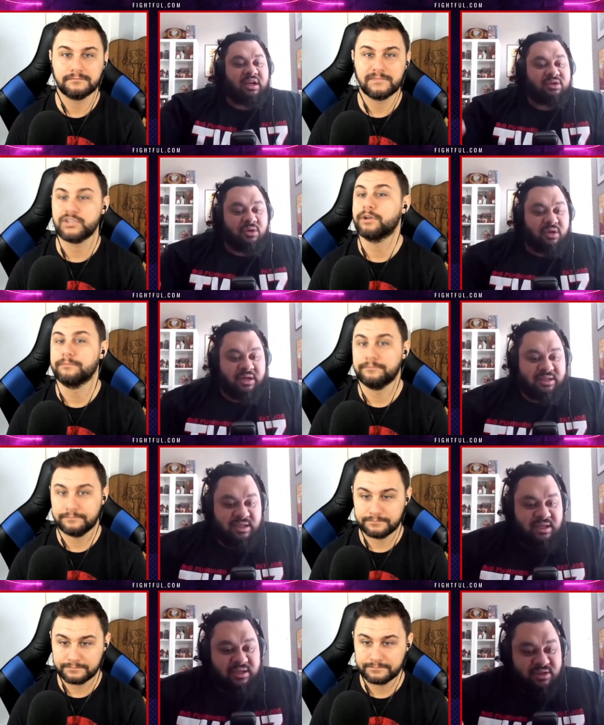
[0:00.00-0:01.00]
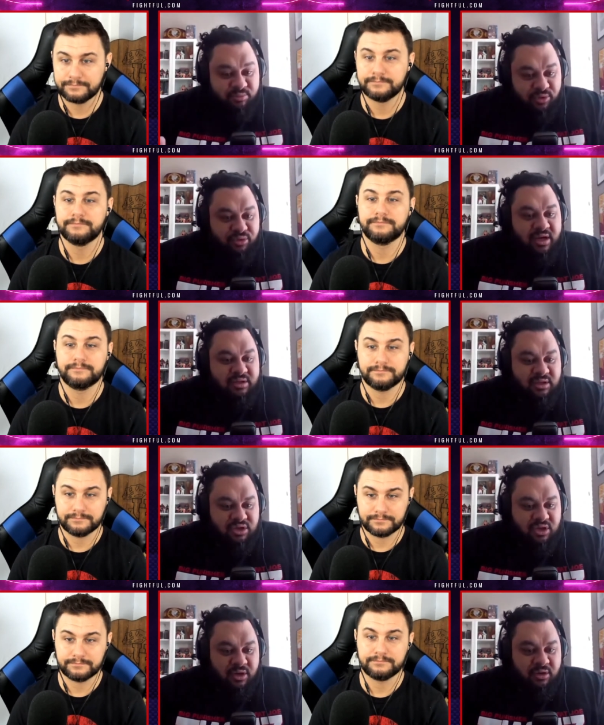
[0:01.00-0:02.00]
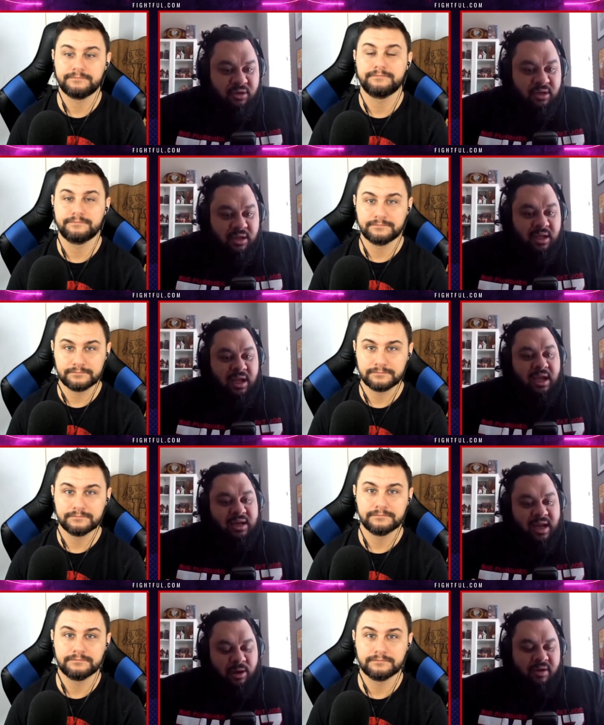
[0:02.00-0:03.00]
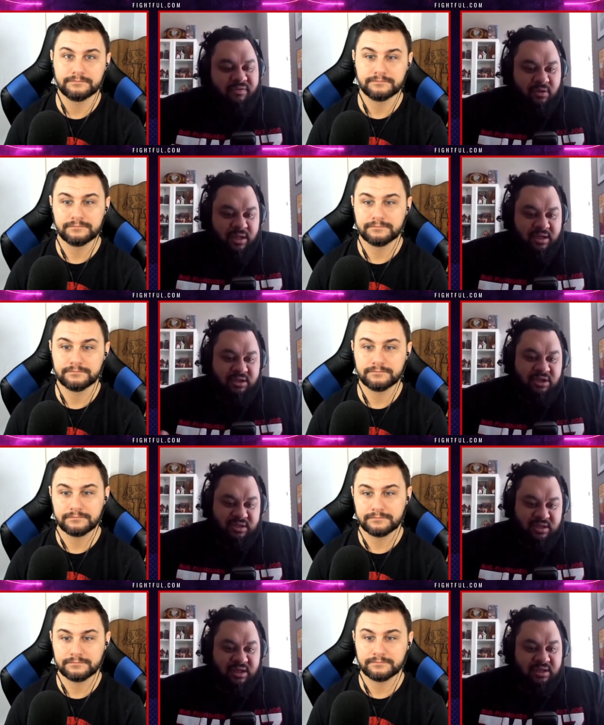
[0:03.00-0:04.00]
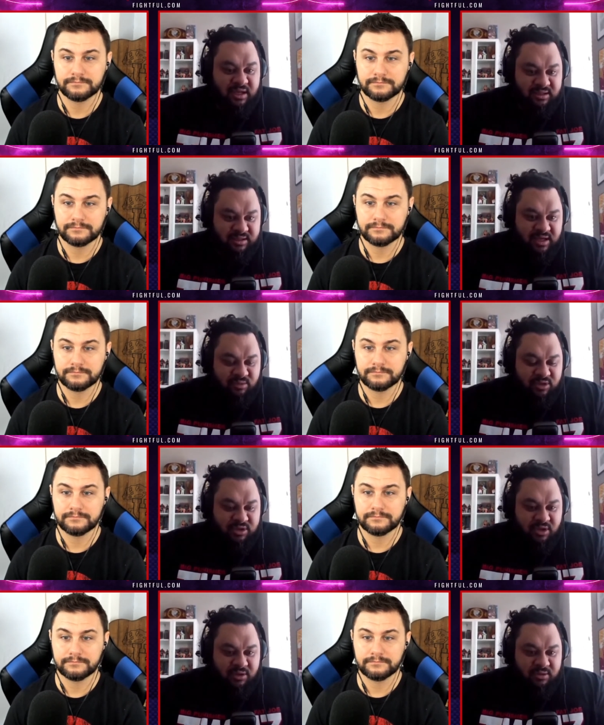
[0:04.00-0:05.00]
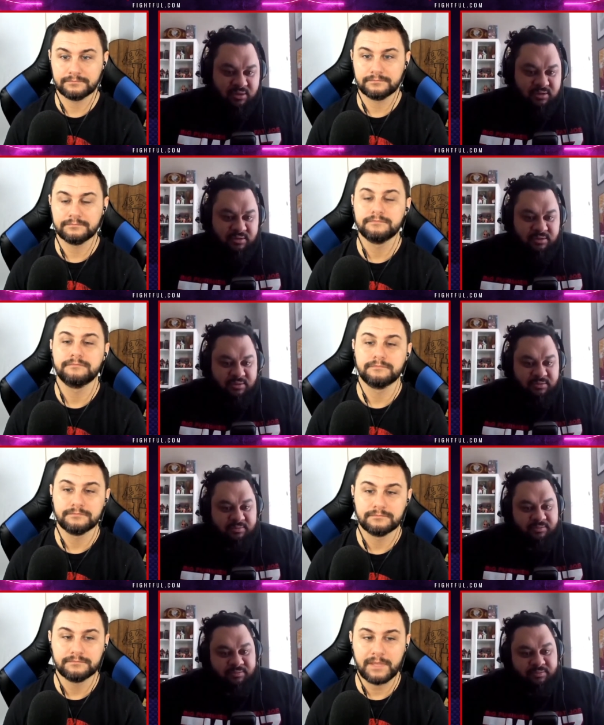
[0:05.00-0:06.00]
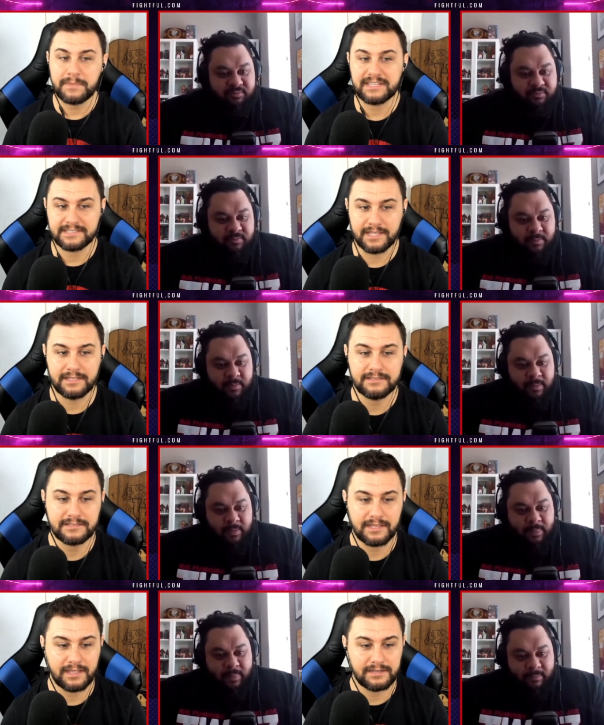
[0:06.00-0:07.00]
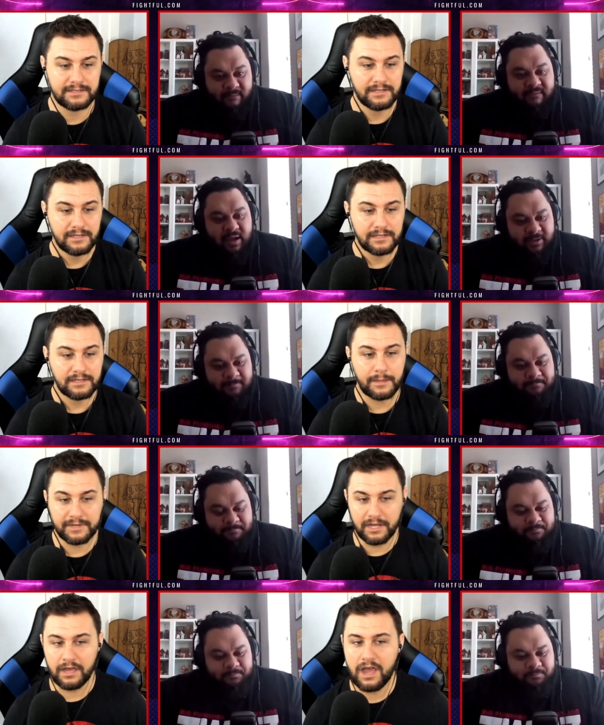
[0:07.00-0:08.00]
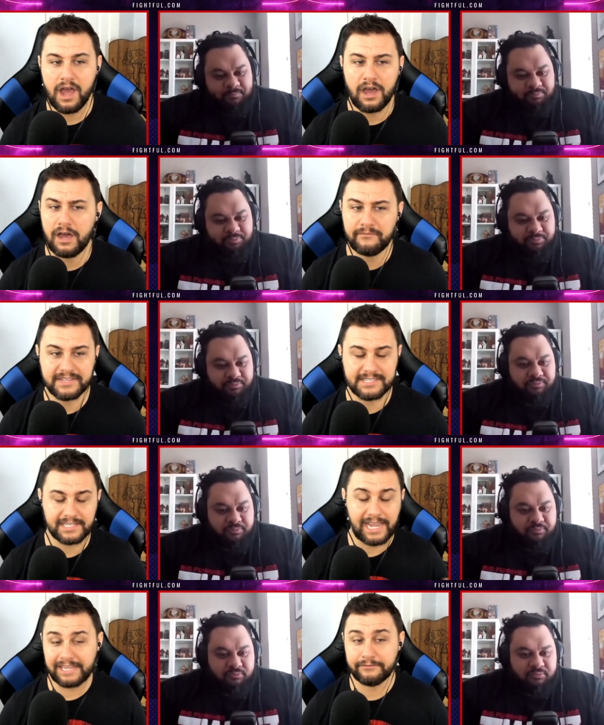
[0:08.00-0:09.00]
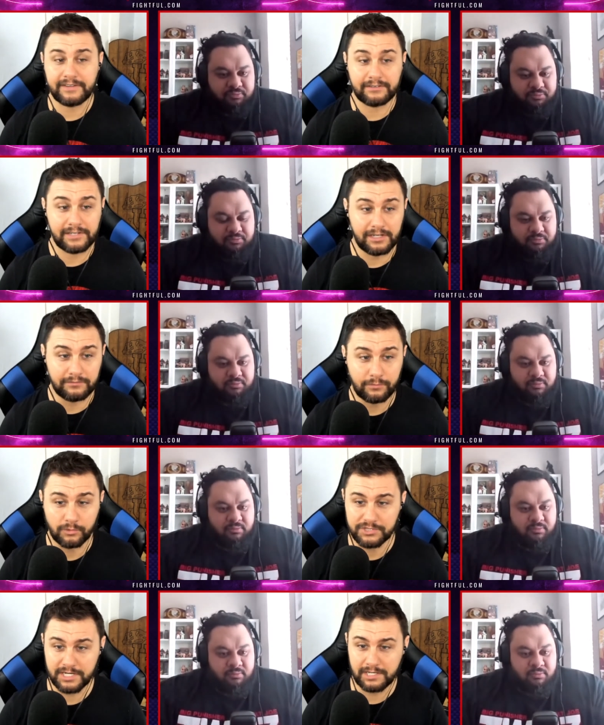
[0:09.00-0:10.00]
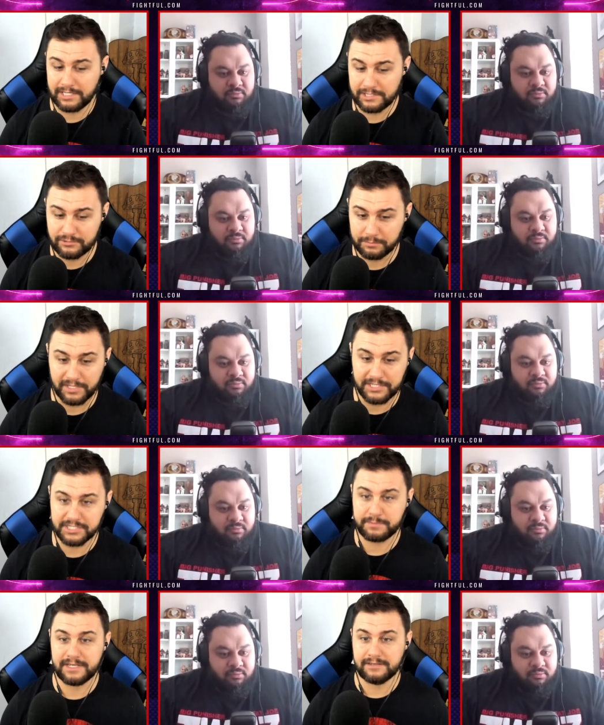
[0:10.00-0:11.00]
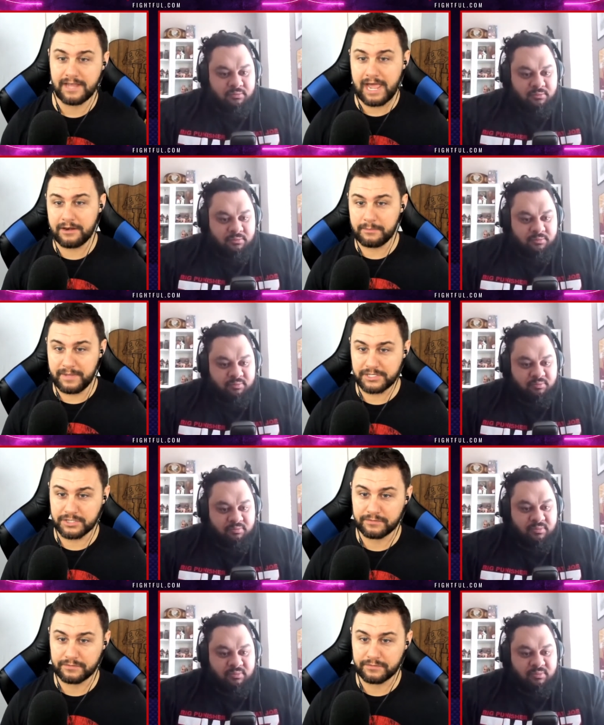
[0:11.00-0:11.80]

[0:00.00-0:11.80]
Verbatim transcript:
Speaker 1: I saw NXT as the pro wrestling show. And now I feel like it's just another entertainment show.
Speaker 2: That makes sense. And yeah, I mean, obviously and very unfortunately, Triple H has been out of the picture